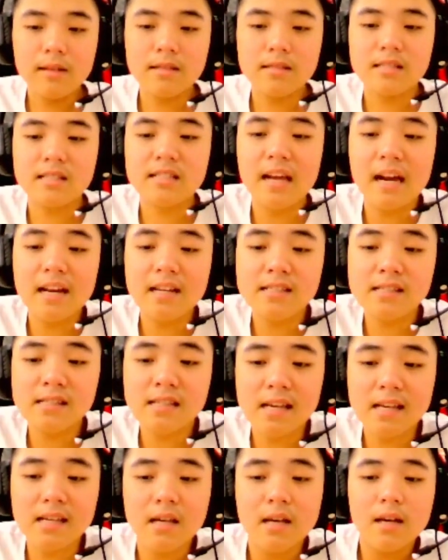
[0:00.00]

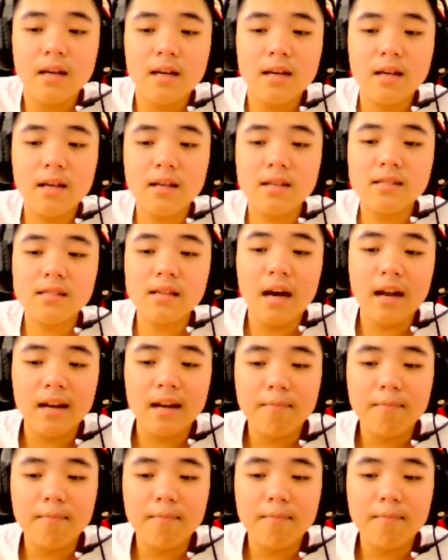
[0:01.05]
scarcity is an